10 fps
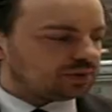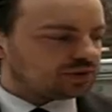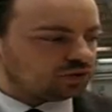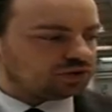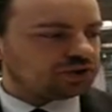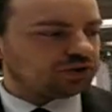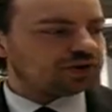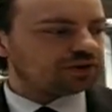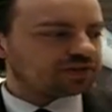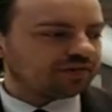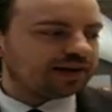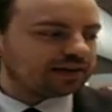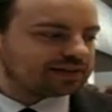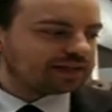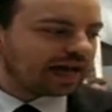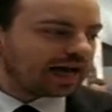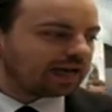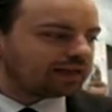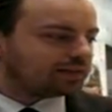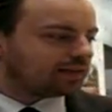with 2 tuners, wireless
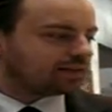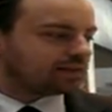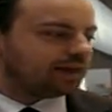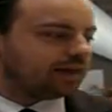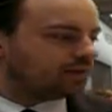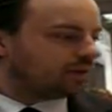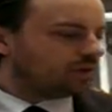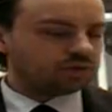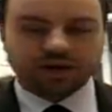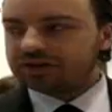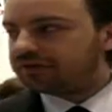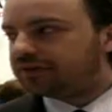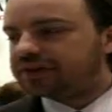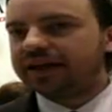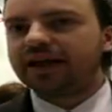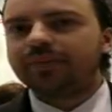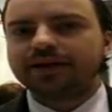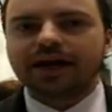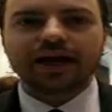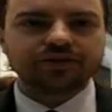LAN, and let's say 250
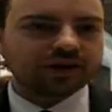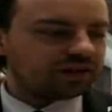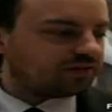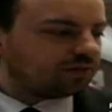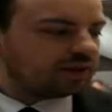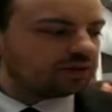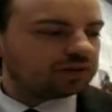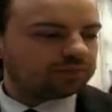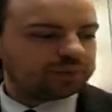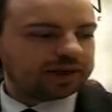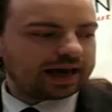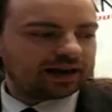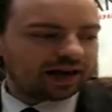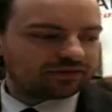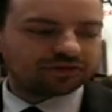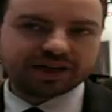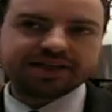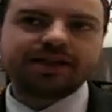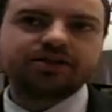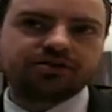gigabyte hard drive, will have a
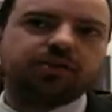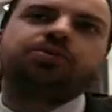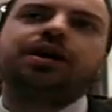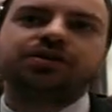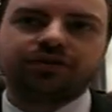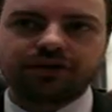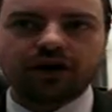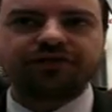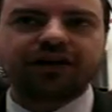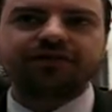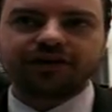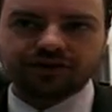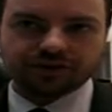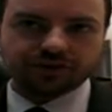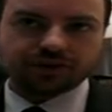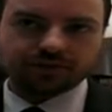retail street price of around €500.